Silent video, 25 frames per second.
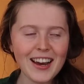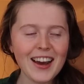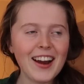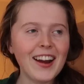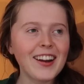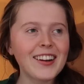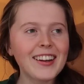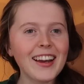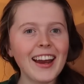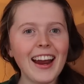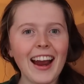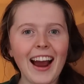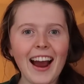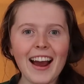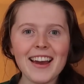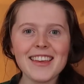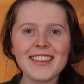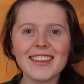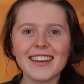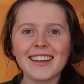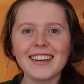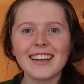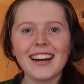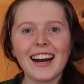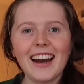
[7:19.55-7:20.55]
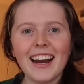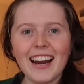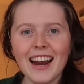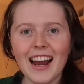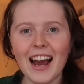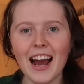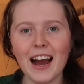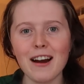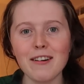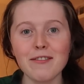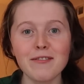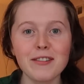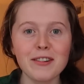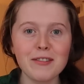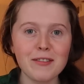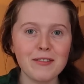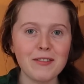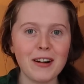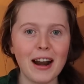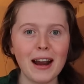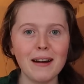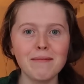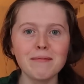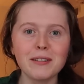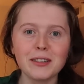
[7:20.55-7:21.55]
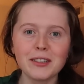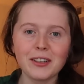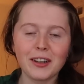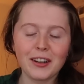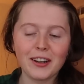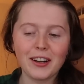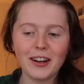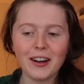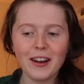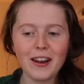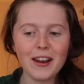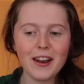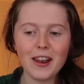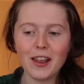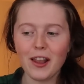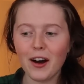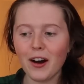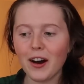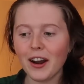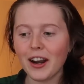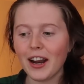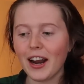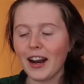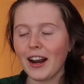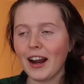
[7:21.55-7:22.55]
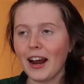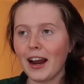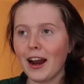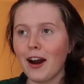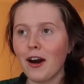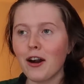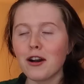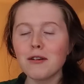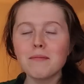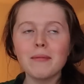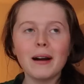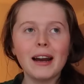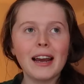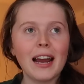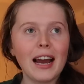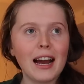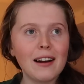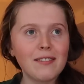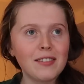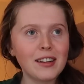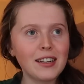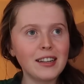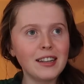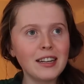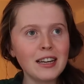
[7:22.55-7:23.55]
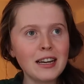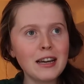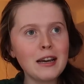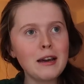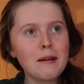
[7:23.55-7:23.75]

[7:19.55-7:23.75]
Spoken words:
Okay, I think I have rambled on a lot, and I hope I haven't